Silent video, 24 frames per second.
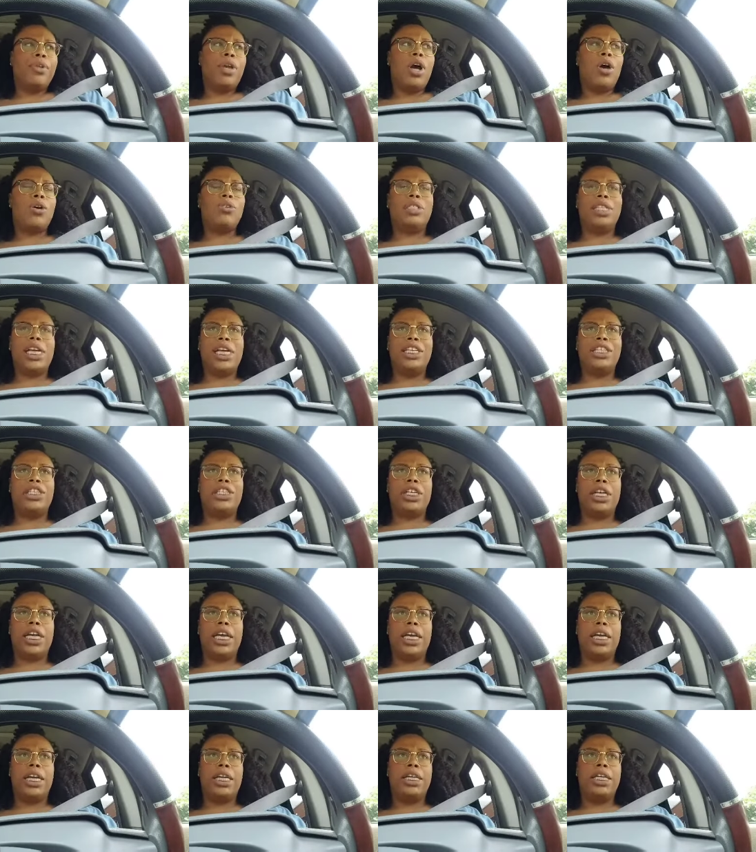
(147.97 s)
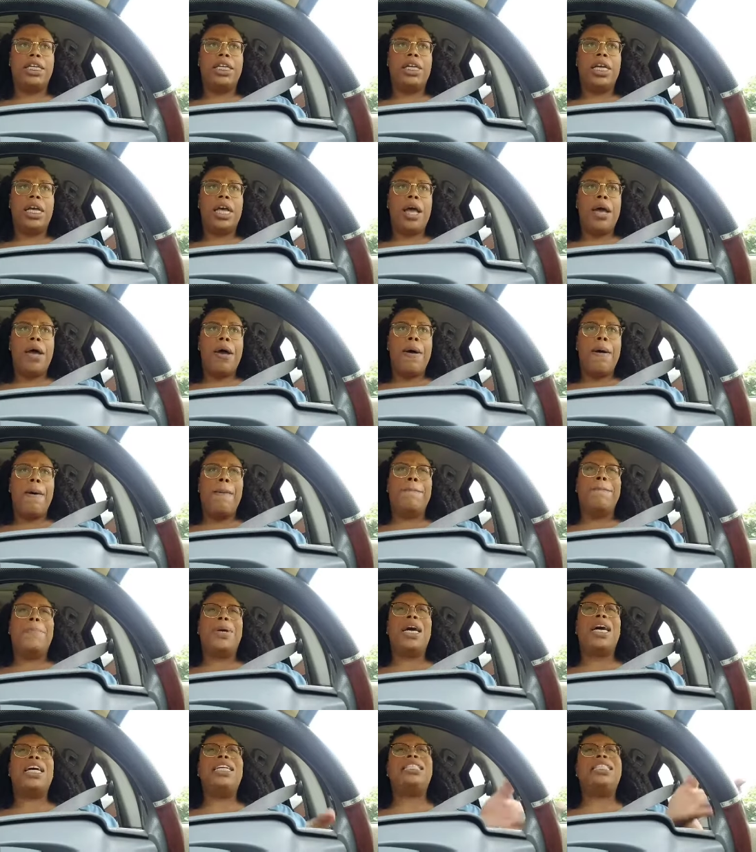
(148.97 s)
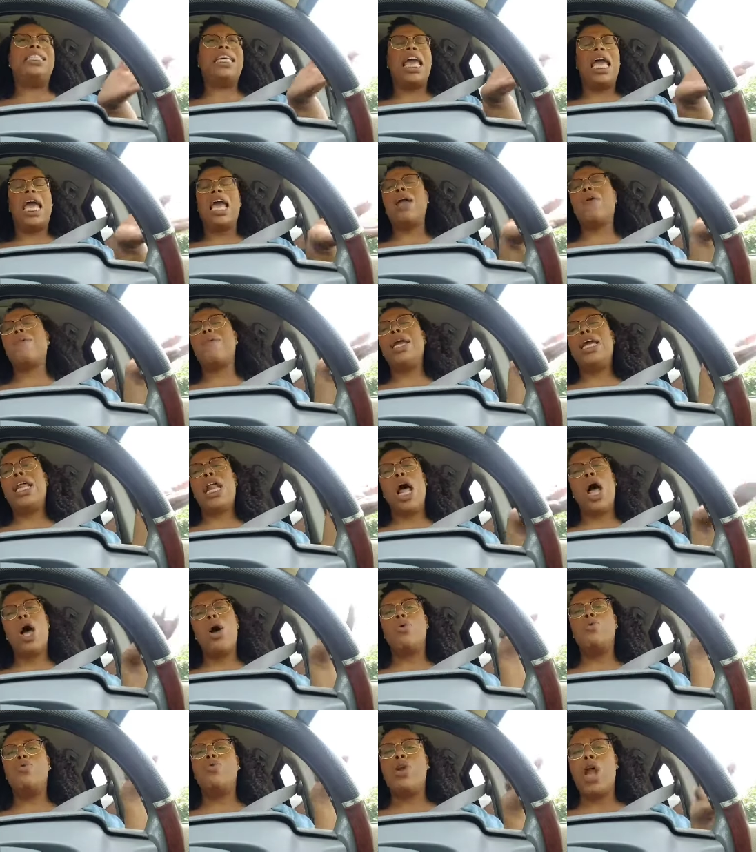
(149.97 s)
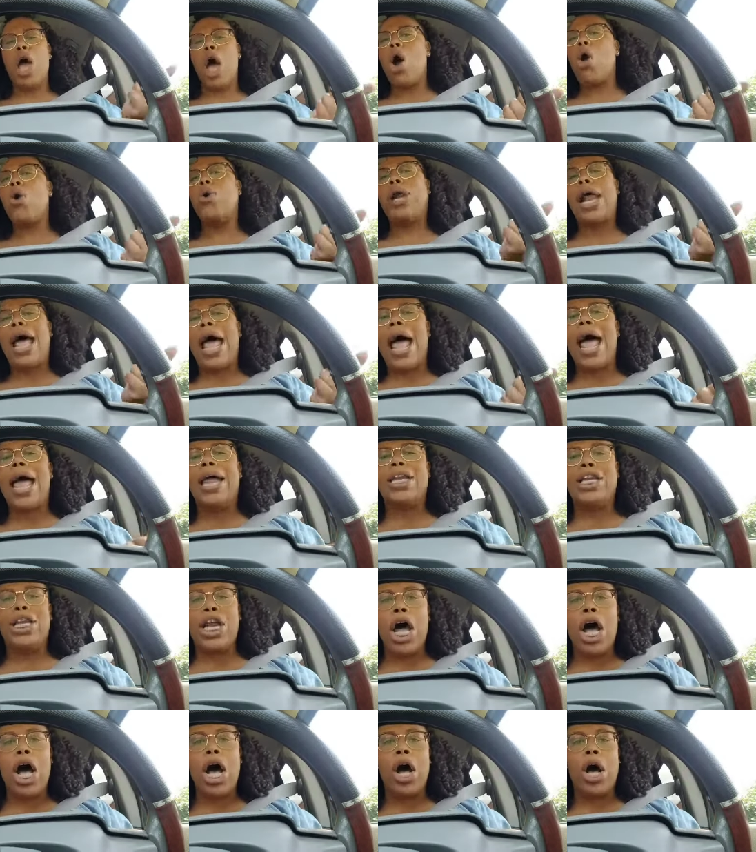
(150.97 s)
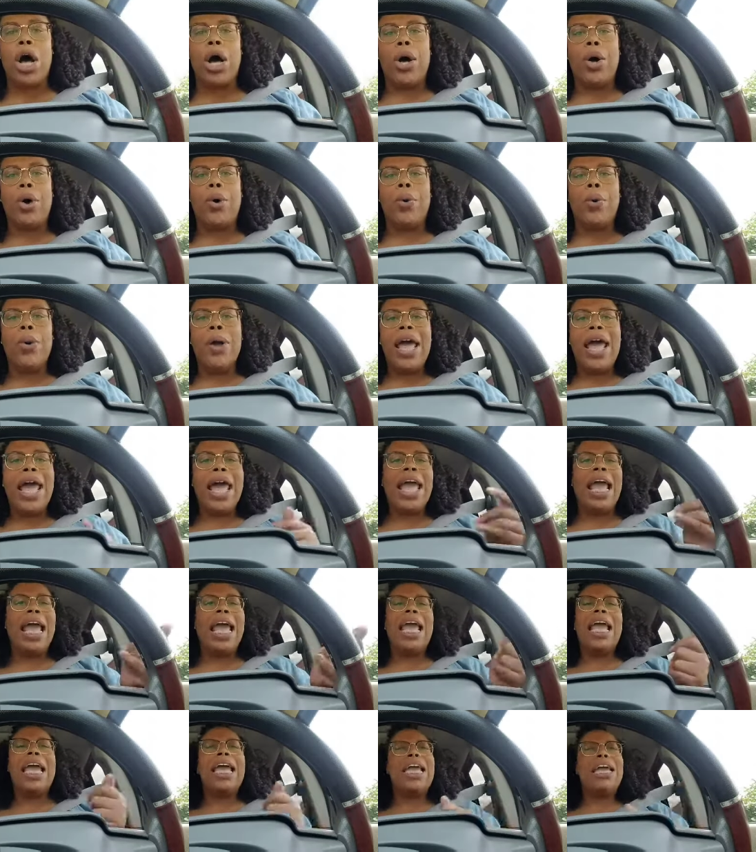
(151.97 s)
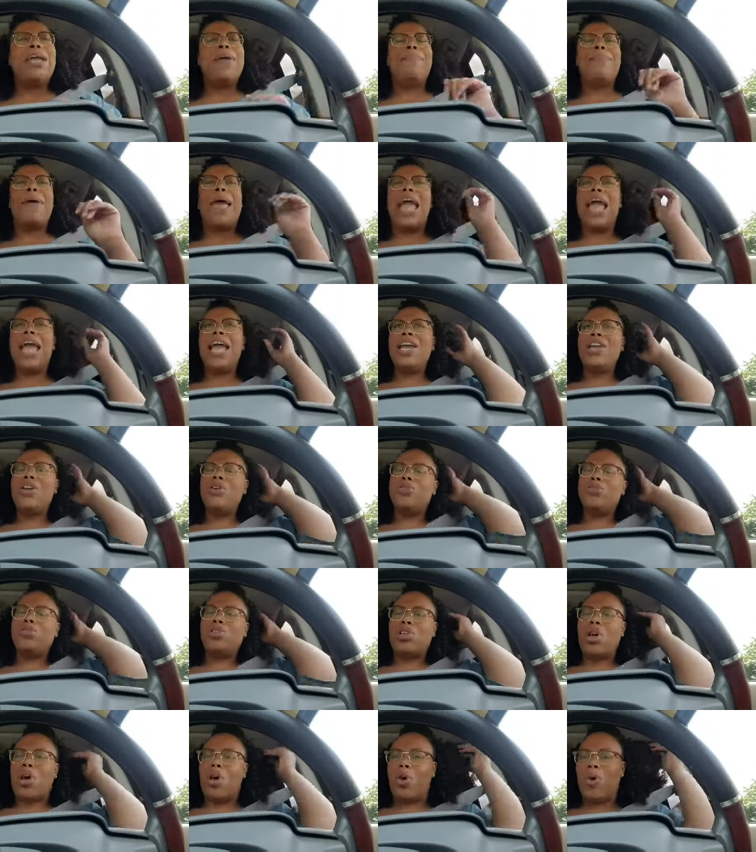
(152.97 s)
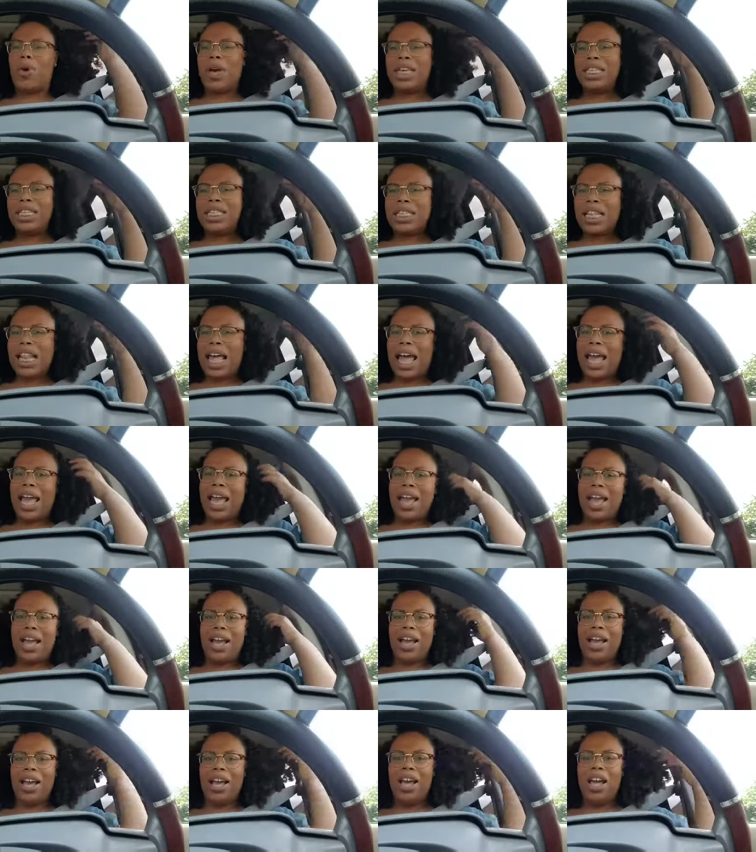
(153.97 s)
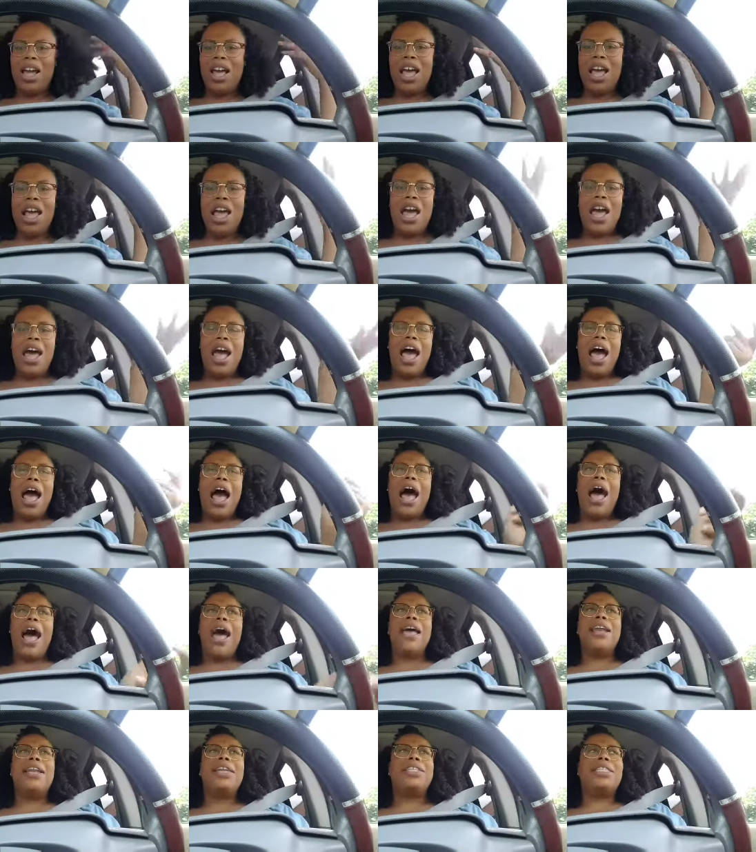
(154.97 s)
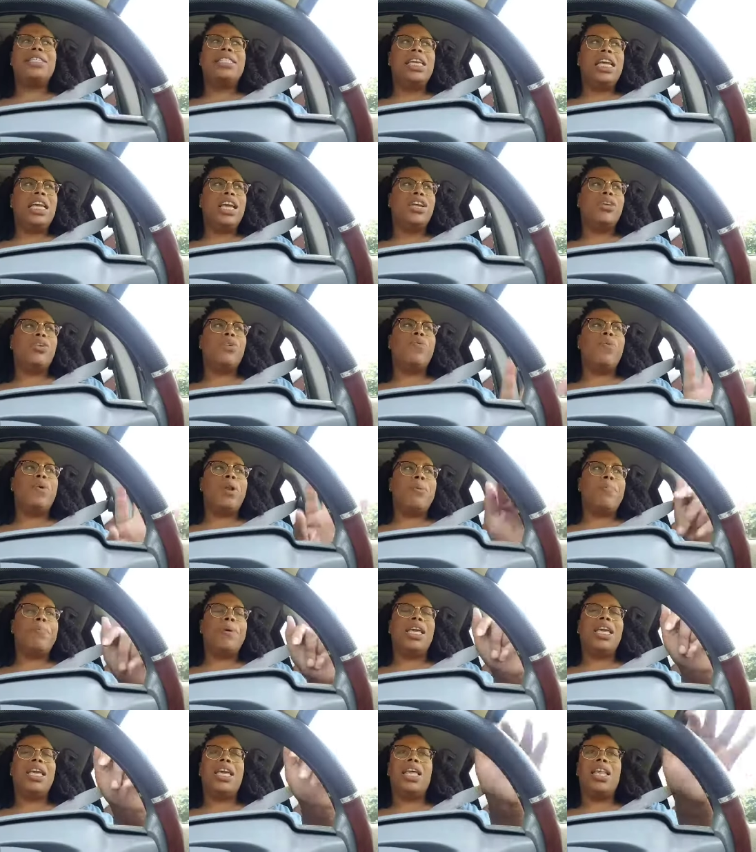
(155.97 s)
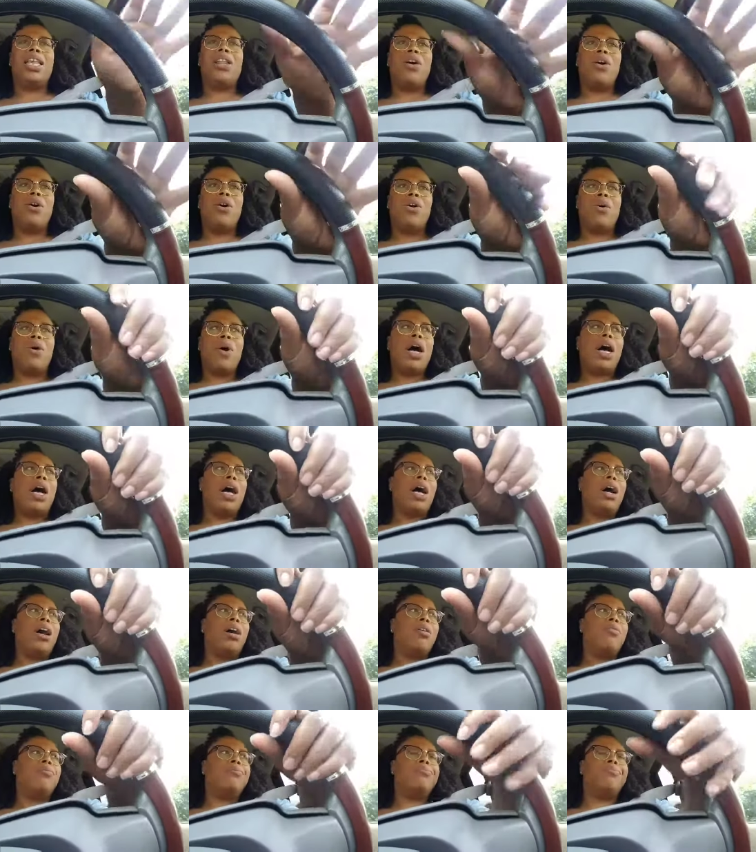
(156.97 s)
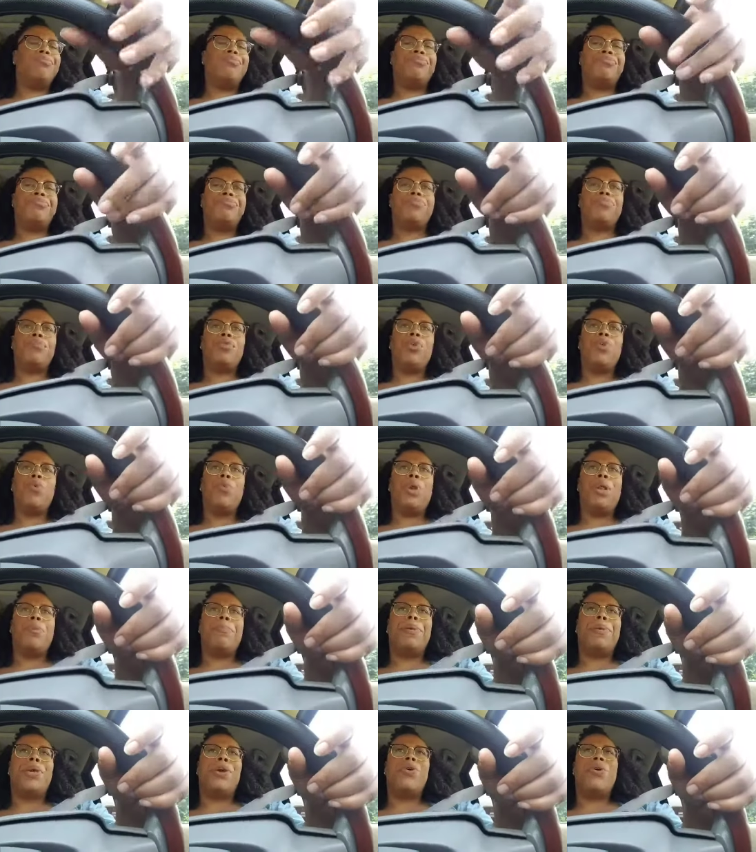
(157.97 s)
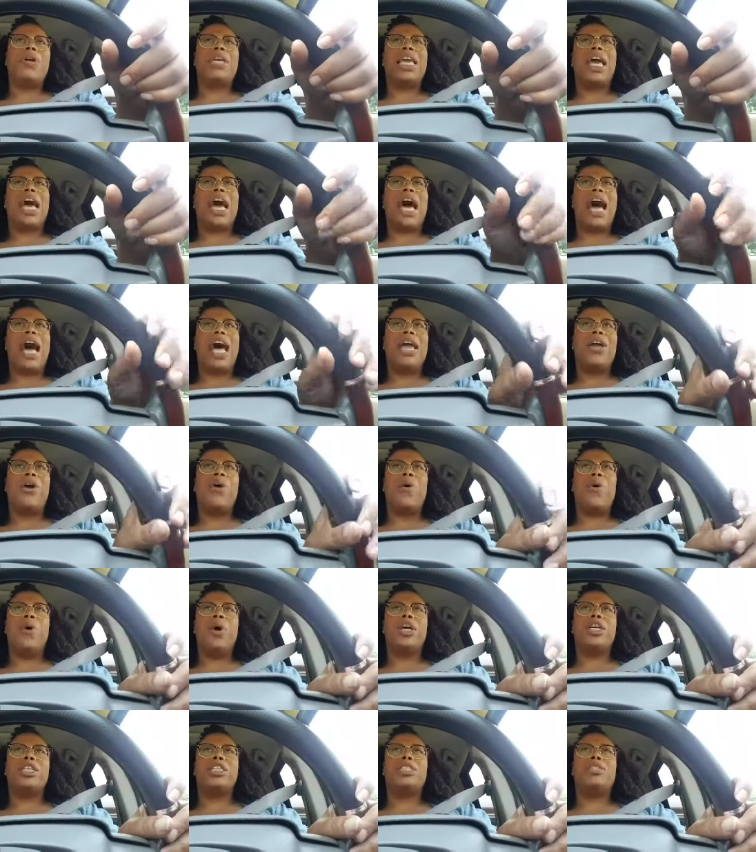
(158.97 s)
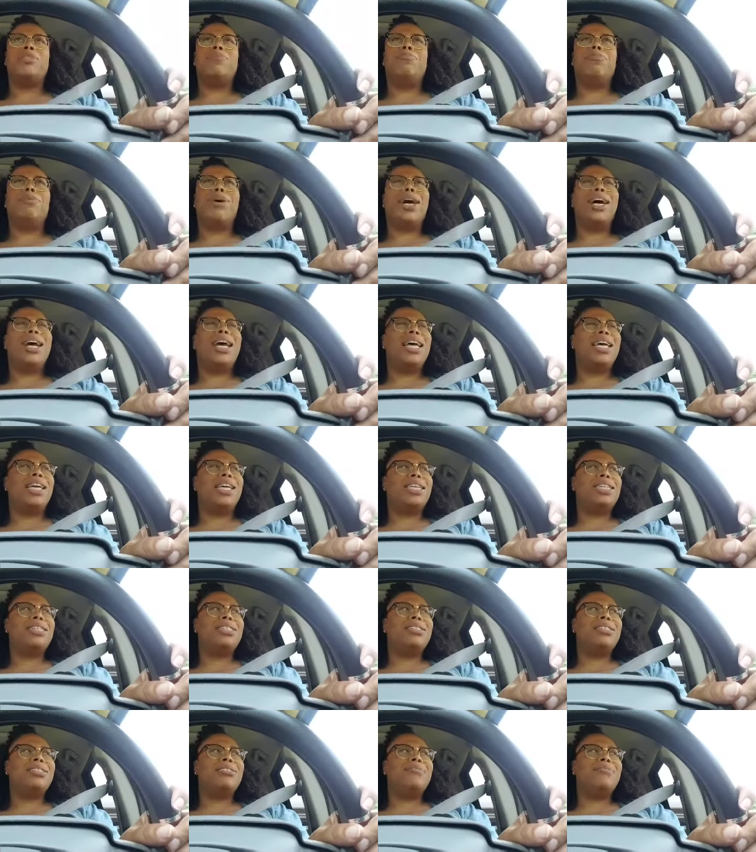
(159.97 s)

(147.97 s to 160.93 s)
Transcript: Ghost ain't shit. But Terry don't know that though. And he paying you. So it's like, I understand you want to be a little, um, you want to be on your high horse, but